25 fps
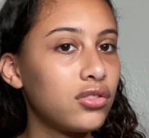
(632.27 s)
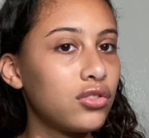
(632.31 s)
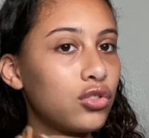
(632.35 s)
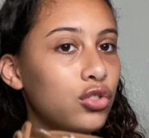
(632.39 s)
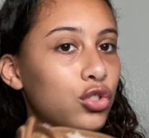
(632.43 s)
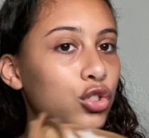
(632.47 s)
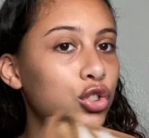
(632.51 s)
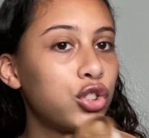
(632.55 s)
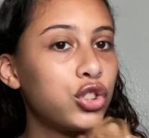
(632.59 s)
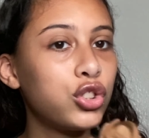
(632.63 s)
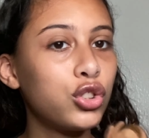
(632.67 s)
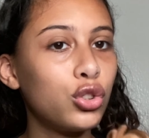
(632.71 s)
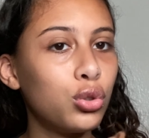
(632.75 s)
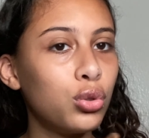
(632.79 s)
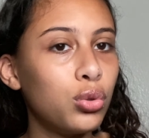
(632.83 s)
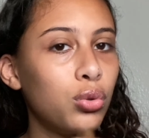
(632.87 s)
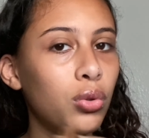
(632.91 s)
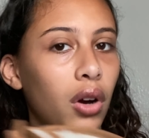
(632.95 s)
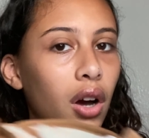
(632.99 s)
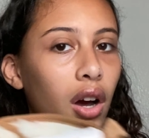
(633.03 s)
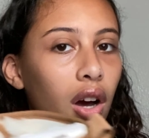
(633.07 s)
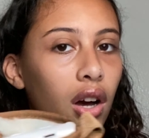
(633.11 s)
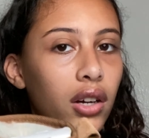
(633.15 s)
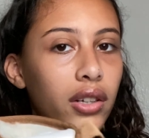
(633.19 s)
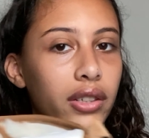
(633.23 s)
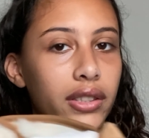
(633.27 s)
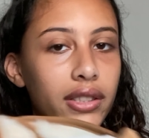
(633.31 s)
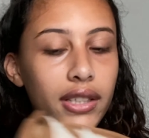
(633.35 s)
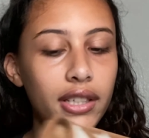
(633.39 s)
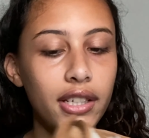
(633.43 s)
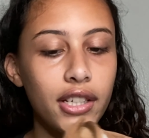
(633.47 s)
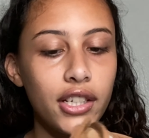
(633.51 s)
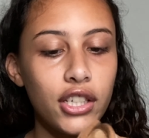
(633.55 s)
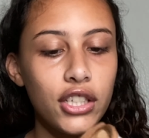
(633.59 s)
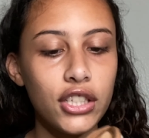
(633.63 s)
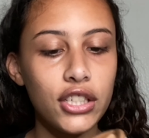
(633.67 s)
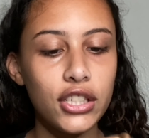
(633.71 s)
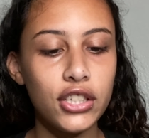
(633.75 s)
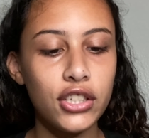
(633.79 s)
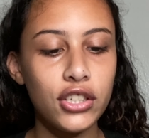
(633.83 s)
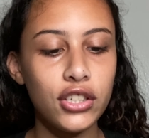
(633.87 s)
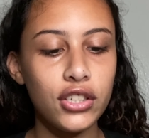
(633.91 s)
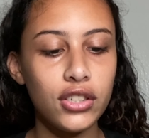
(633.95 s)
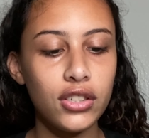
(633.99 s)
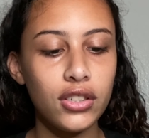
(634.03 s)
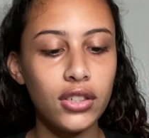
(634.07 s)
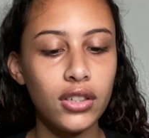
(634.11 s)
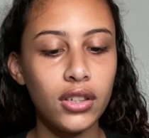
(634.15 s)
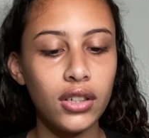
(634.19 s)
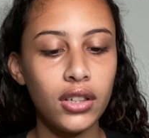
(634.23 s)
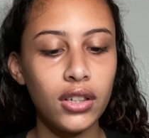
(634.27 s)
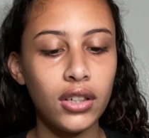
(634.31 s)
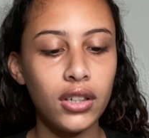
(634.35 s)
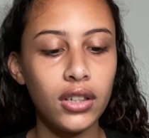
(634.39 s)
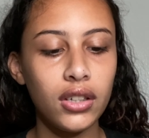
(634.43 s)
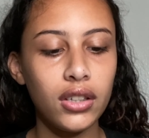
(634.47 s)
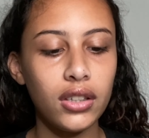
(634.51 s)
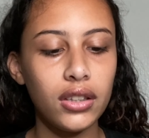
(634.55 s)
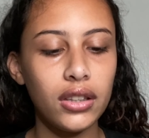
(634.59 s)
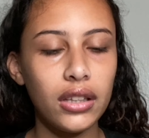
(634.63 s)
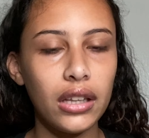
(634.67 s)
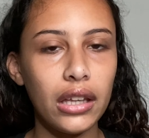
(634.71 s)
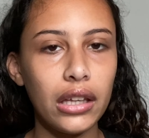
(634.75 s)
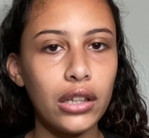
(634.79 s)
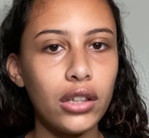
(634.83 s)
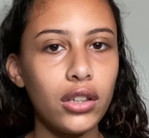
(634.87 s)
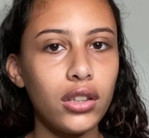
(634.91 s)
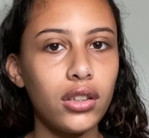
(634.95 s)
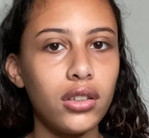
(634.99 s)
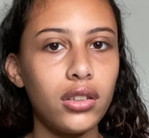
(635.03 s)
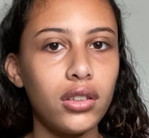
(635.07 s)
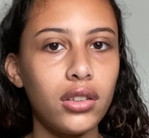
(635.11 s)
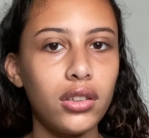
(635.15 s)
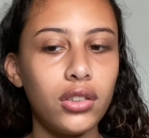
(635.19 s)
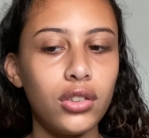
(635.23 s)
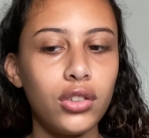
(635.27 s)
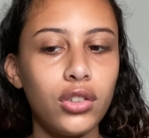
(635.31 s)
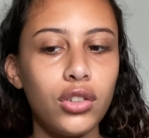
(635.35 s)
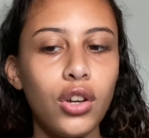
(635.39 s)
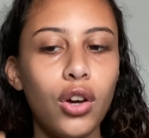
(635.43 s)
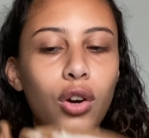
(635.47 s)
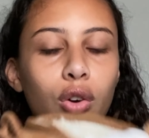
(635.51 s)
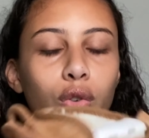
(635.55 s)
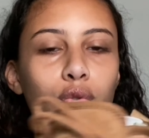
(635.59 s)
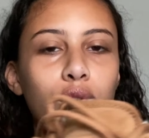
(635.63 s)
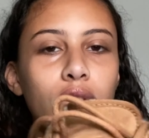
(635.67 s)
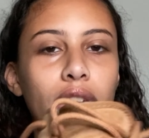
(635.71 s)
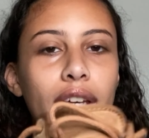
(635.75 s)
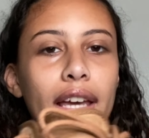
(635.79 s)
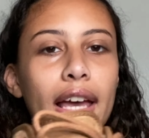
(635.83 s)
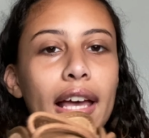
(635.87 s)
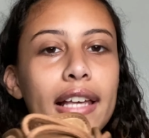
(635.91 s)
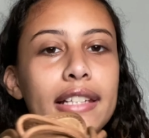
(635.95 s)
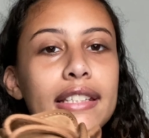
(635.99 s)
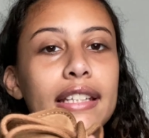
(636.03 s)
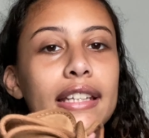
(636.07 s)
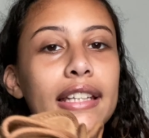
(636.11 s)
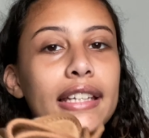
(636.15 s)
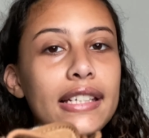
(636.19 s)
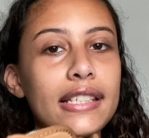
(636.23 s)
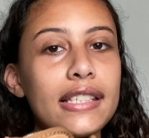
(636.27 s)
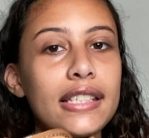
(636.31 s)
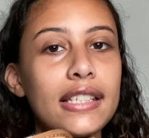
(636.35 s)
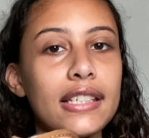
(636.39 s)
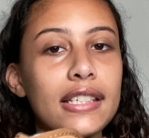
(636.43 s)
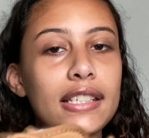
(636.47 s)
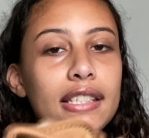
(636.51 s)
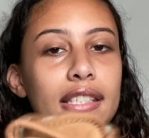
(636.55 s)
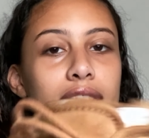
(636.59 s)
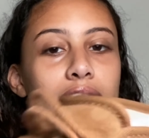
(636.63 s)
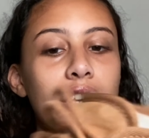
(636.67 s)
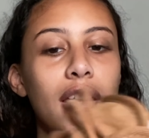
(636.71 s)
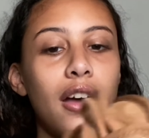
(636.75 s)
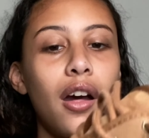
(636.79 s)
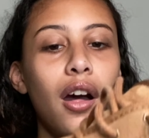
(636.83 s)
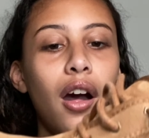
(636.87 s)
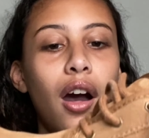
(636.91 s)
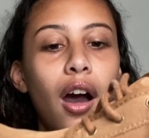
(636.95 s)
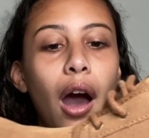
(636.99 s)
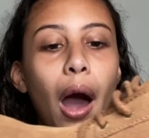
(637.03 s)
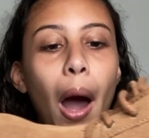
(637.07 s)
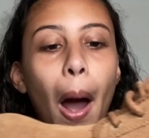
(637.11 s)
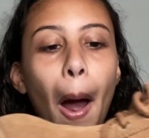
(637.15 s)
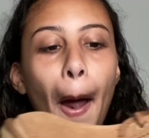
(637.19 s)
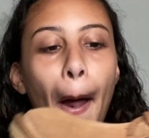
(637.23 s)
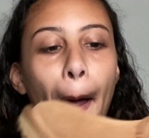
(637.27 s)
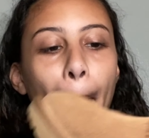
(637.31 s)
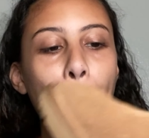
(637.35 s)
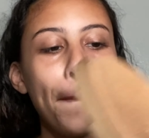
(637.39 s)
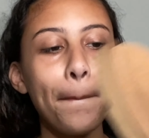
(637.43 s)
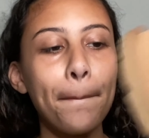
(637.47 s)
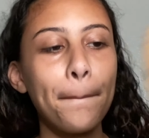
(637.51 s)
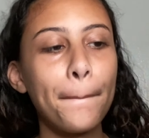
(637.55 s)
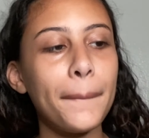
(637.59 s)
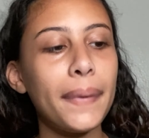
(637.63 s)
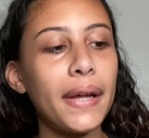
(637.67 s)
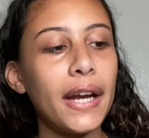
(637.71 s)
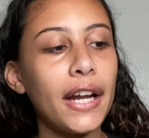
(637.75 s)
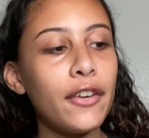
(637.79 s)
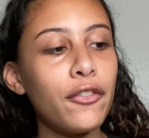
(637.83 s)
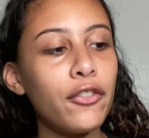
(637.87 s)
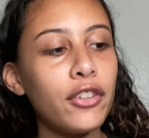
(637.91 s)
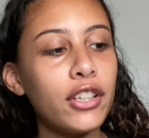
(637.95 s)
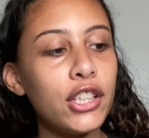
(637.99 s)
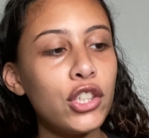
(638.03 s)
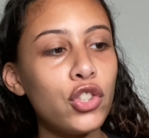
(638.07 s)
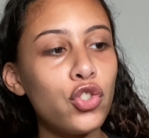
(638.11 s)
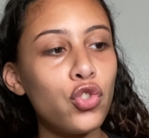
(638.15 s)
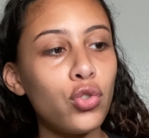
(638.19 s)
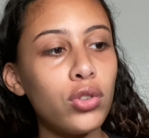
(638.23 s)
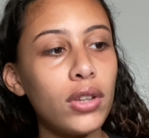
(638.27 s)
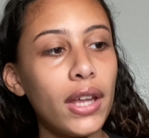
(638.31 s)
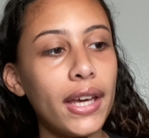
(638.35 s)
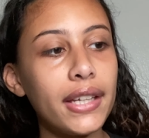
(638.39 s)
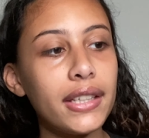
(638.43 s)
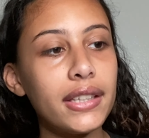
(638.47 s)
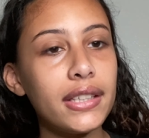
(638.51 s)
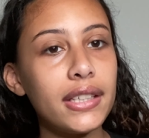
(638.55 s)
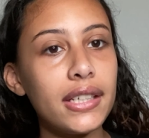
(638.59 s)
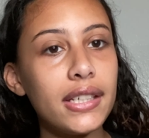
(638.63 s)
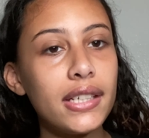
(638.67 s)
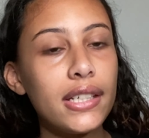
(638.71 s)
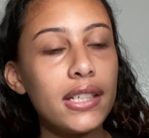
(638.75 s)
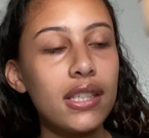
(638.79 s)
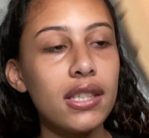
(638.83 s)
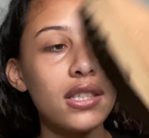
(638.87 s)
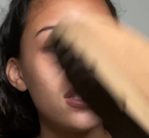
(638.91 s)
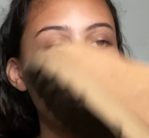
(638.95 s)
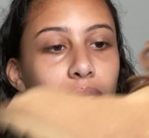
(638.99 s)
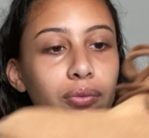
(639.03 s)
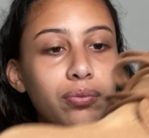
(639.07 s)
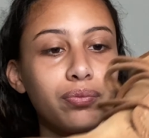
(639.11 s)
shoe Uggs-ish. Like, you know, like it has laces. Um, but I really do like these.